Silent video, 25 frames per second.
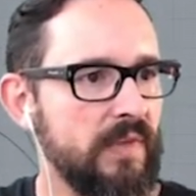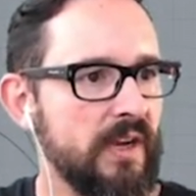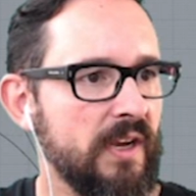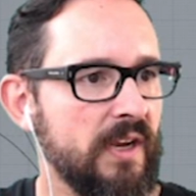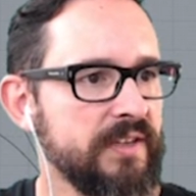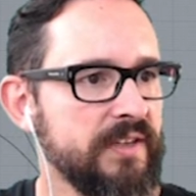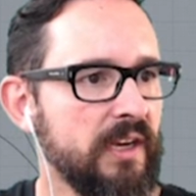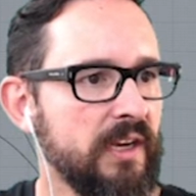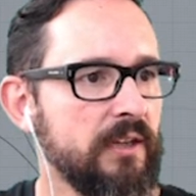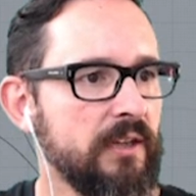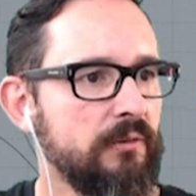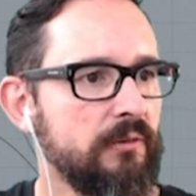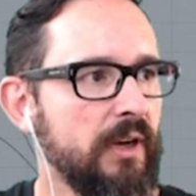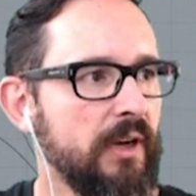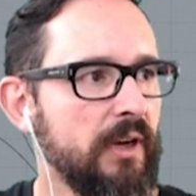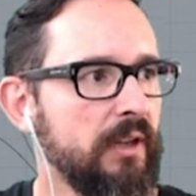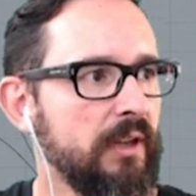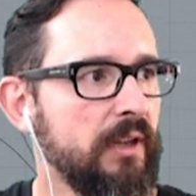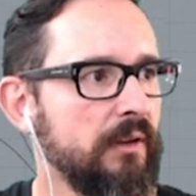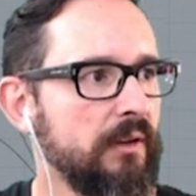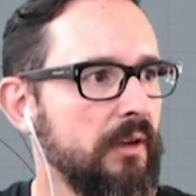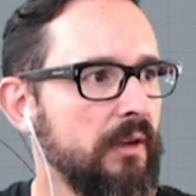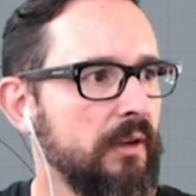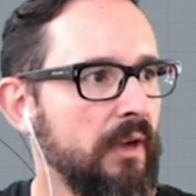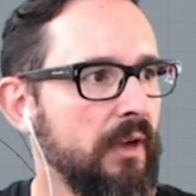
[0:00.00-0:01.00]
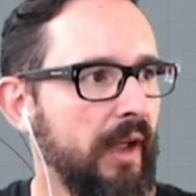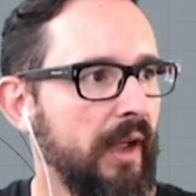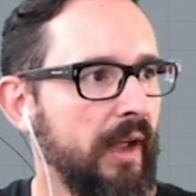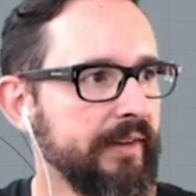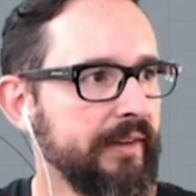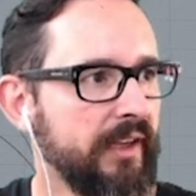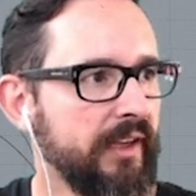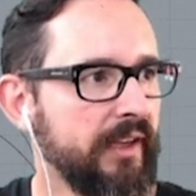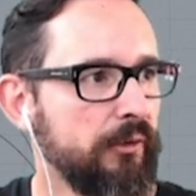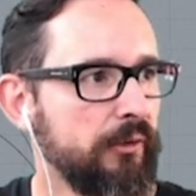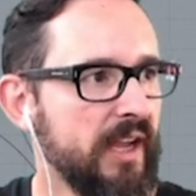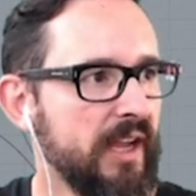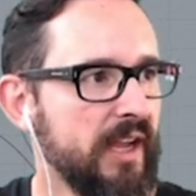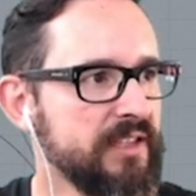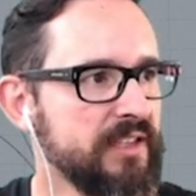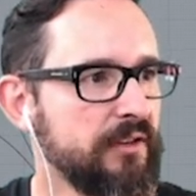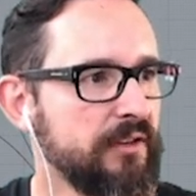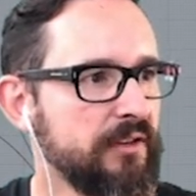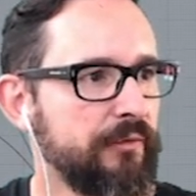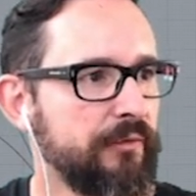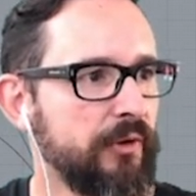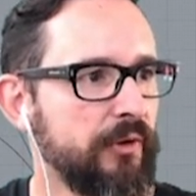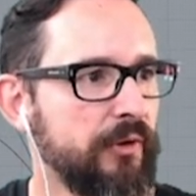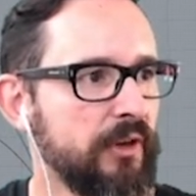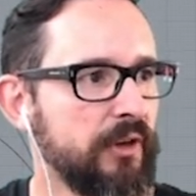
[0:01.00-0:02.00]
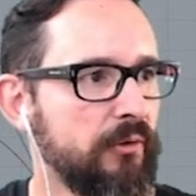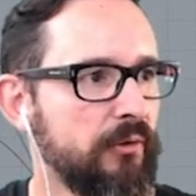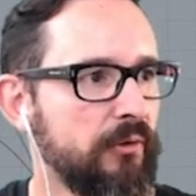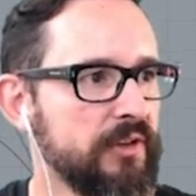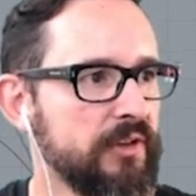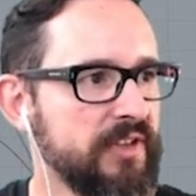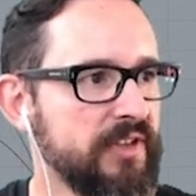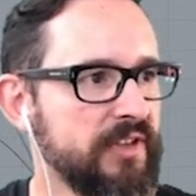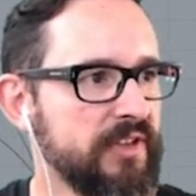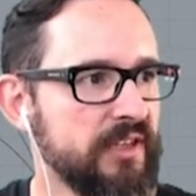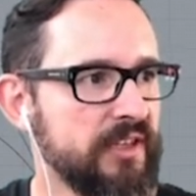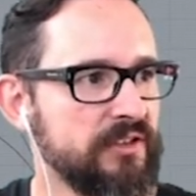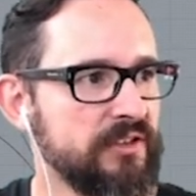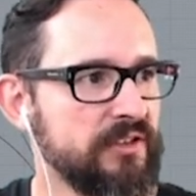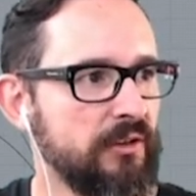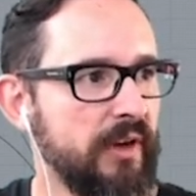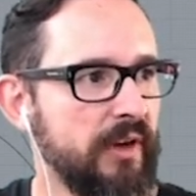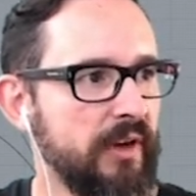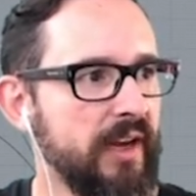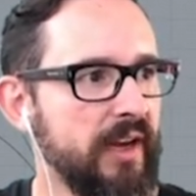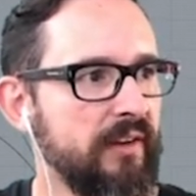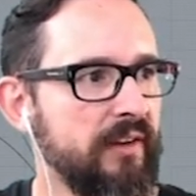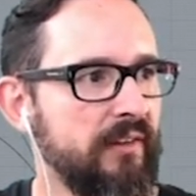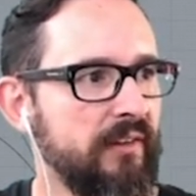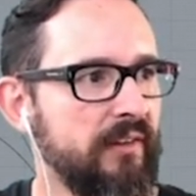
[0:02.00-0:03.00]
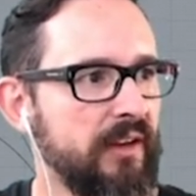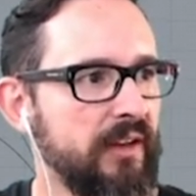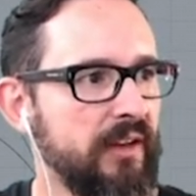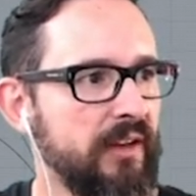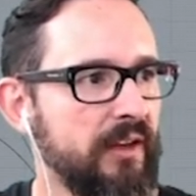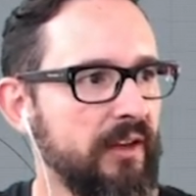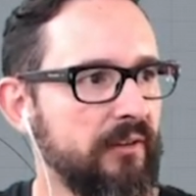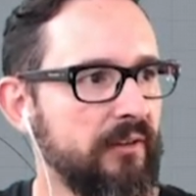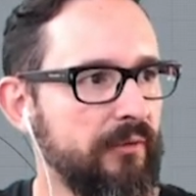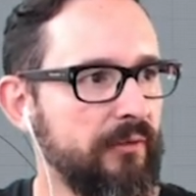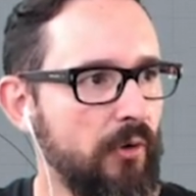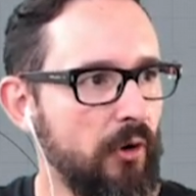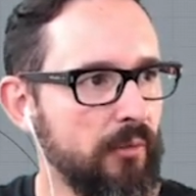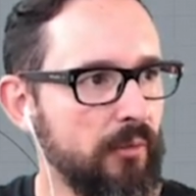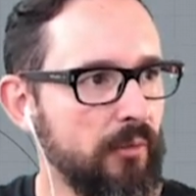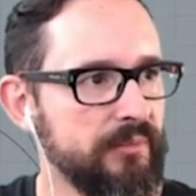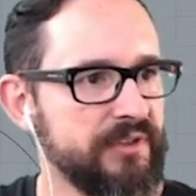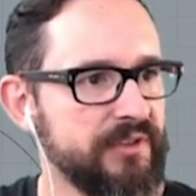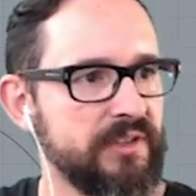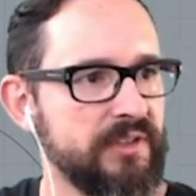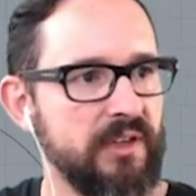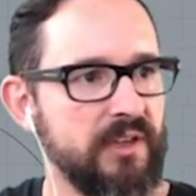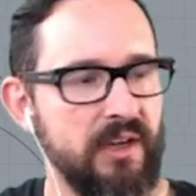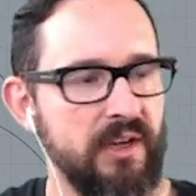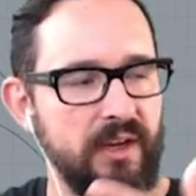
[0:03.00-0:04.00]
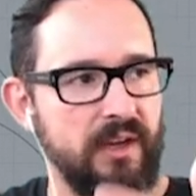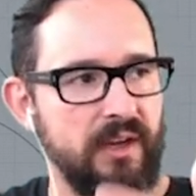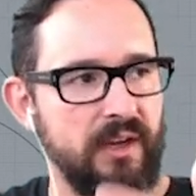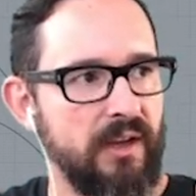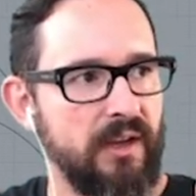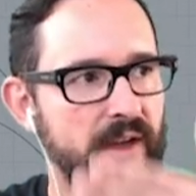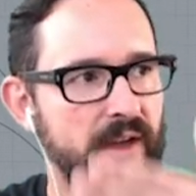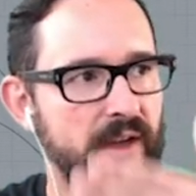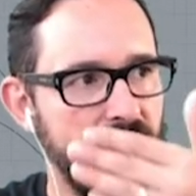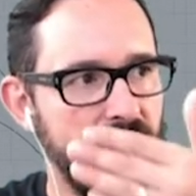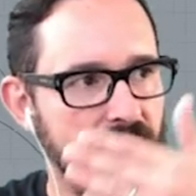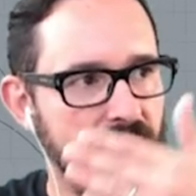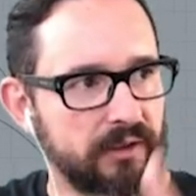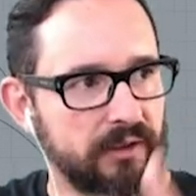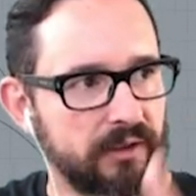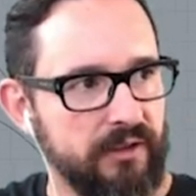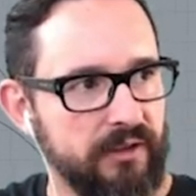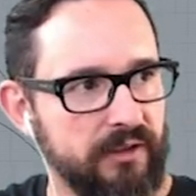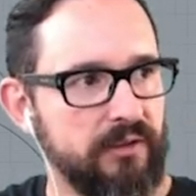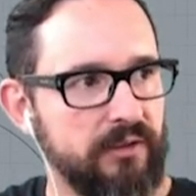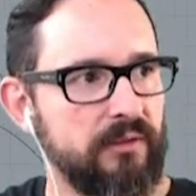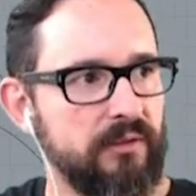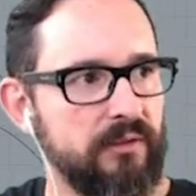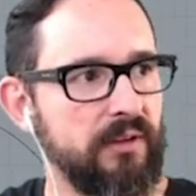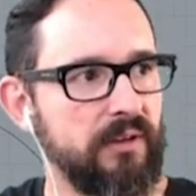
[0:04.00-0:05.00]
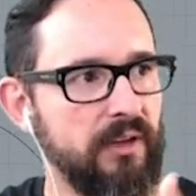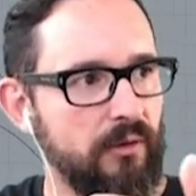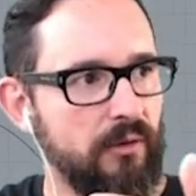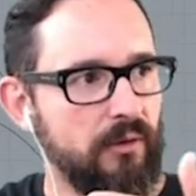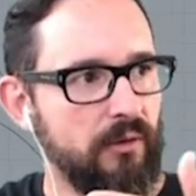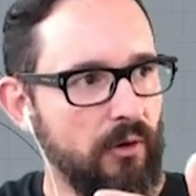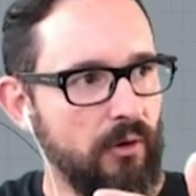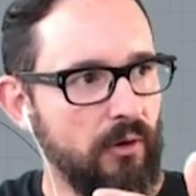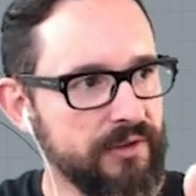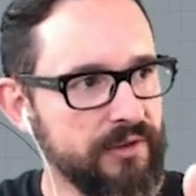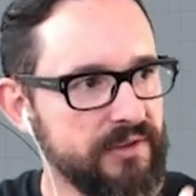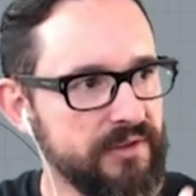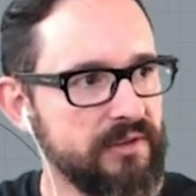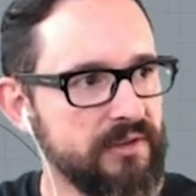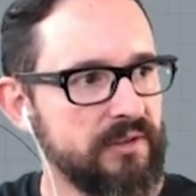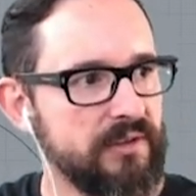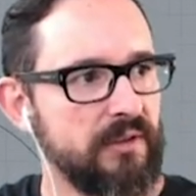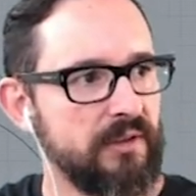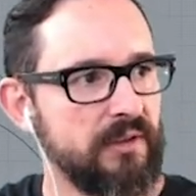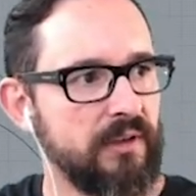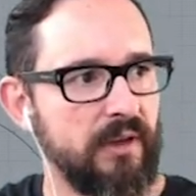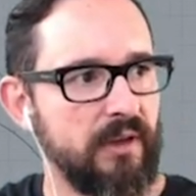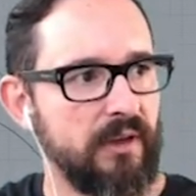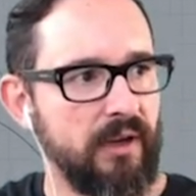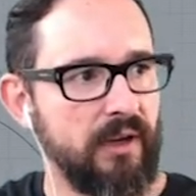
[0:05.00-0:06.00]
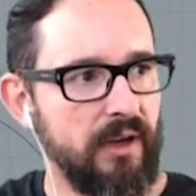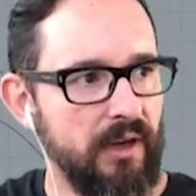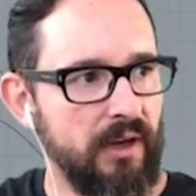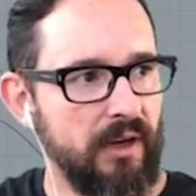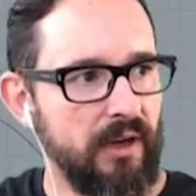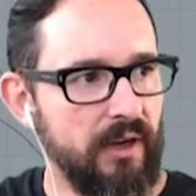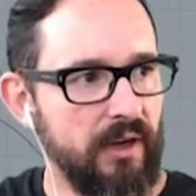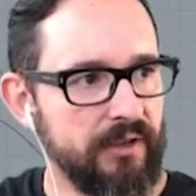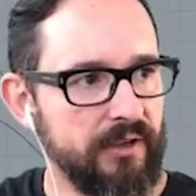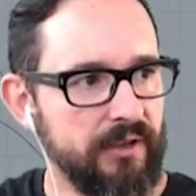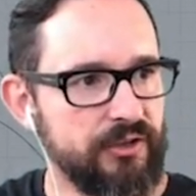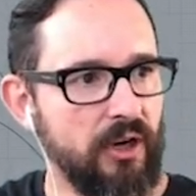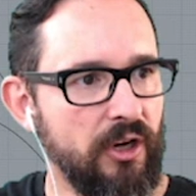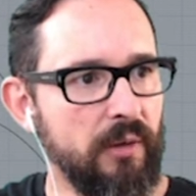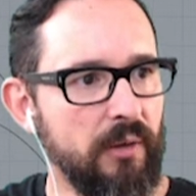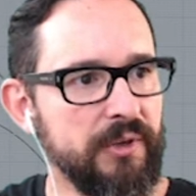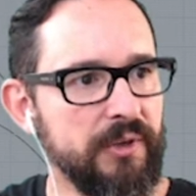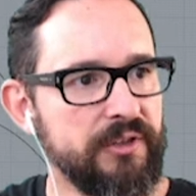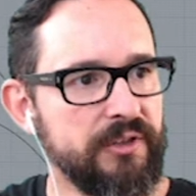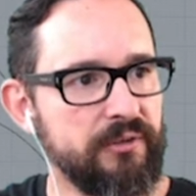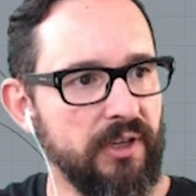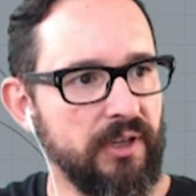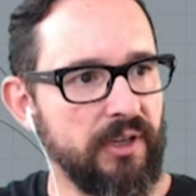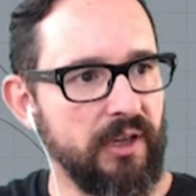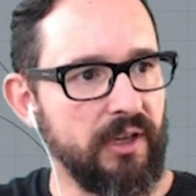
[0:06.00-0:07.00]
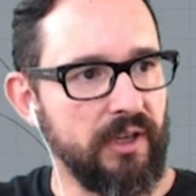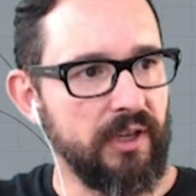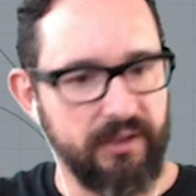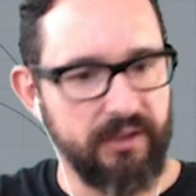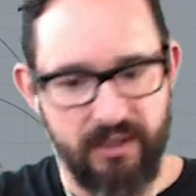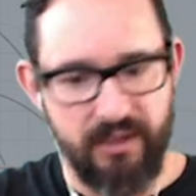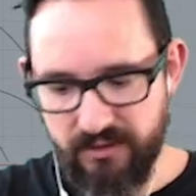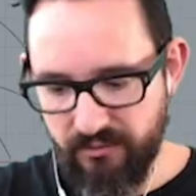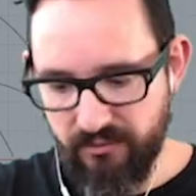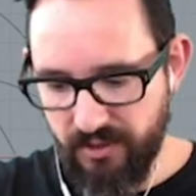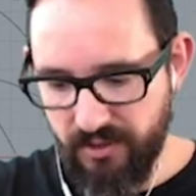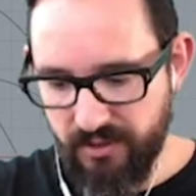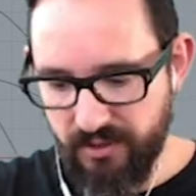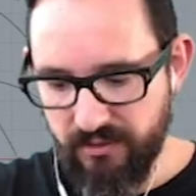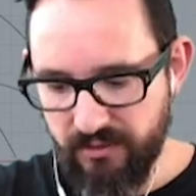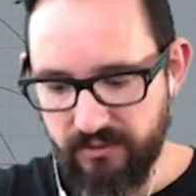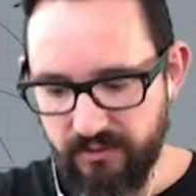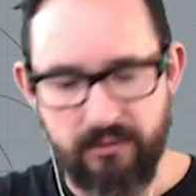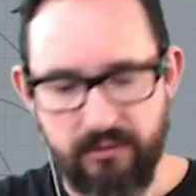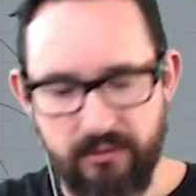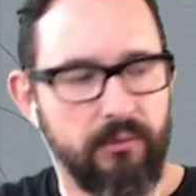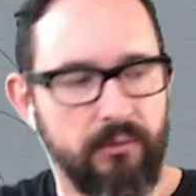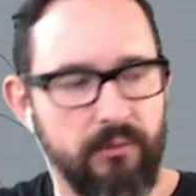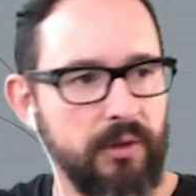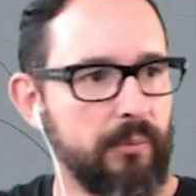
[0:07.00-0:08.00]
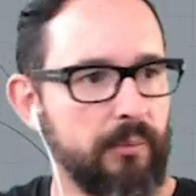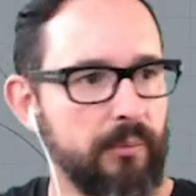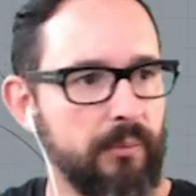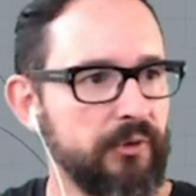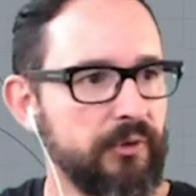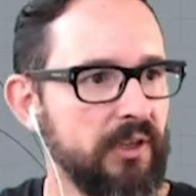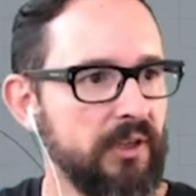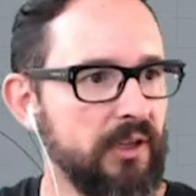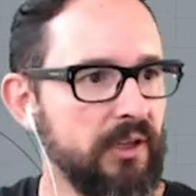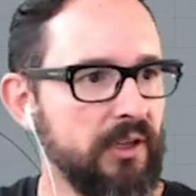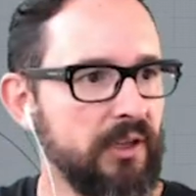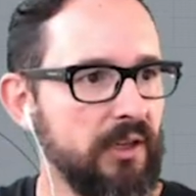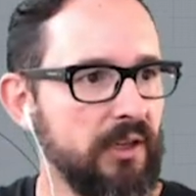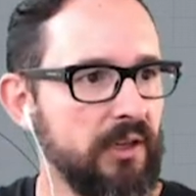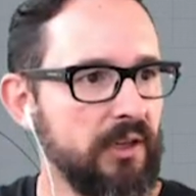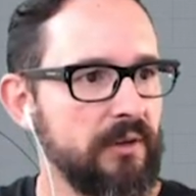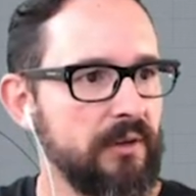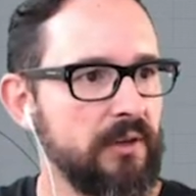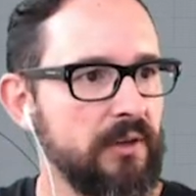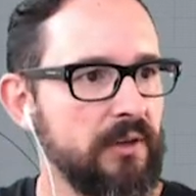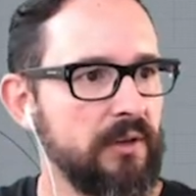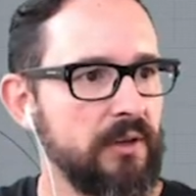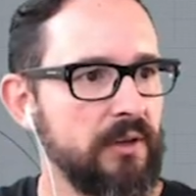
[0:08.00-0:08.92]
second rail, and then we'll ask you for the cross section. So anything that forms the cross geometry, and that's what we are putting here.